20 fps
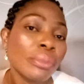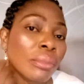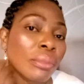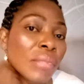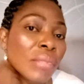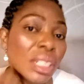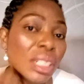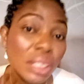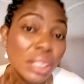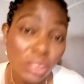
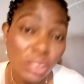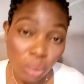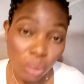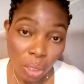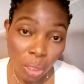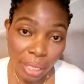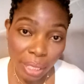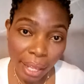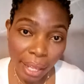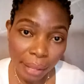
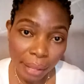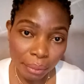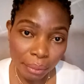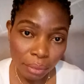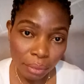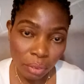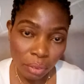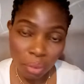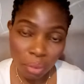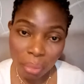disorder.
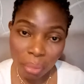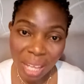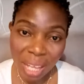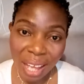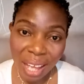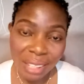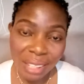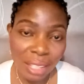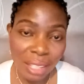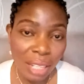So
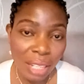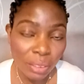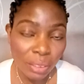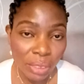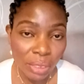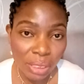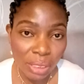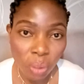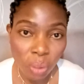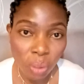man, I know
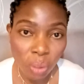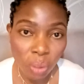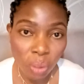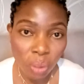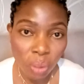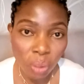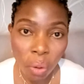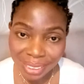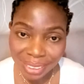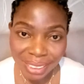they call
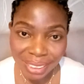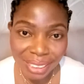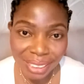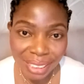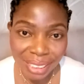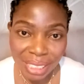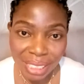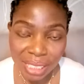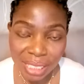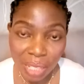on
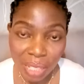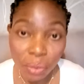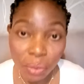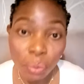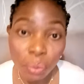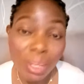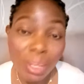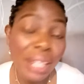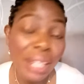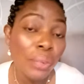sickness. I don't
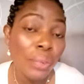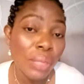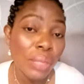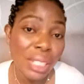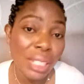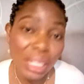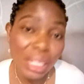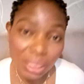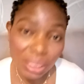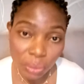know. Anyway,
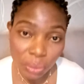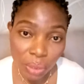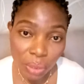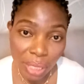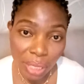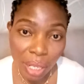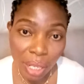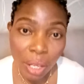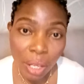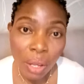now
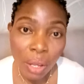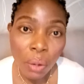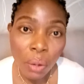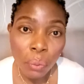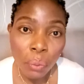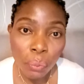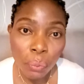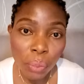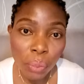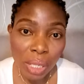disorder
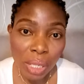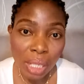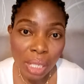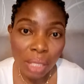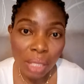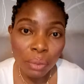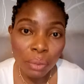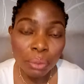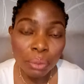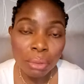
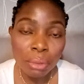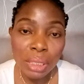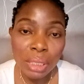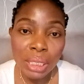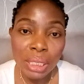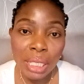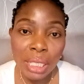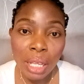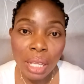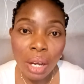
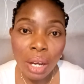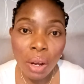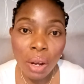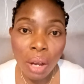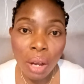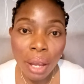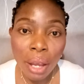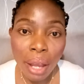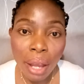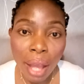they
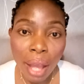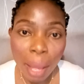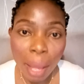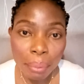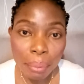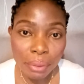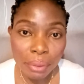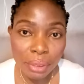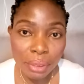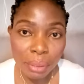
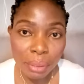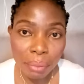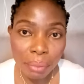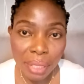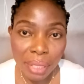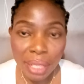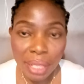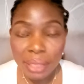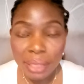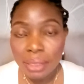happen
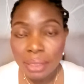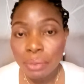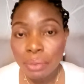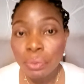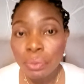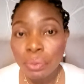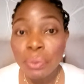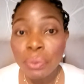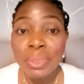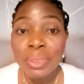sometimes
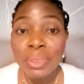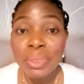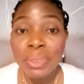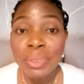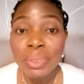when